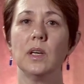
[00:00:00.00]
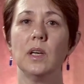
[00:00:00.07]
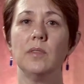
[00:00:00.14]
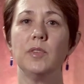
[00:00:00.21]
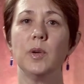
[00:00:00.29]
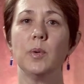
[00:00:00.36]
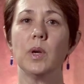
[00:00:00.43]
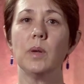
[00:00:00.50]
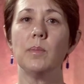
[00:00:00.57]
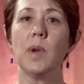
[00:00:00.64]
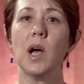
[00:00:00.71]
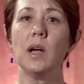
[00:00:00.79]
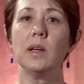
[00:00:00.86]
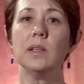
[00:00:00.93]
If you are in
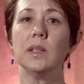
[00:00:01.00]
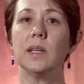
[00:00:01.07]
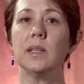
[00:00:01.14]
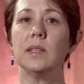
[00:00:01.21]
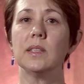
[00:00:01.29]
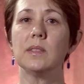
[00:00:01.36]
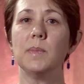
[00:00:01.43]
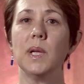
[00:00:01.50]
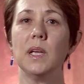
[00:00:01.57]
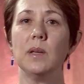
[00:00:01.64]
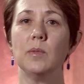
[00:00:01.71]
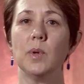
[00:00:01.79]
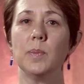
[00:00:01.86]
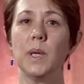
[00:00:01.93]
Immokalee, this
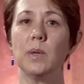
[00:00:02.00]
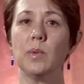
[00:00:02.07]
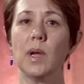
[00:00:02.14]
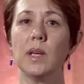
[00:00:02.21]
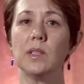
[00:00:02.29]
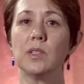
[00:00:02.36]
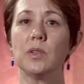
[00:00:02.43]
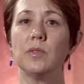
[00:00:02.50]
meeting will be arranged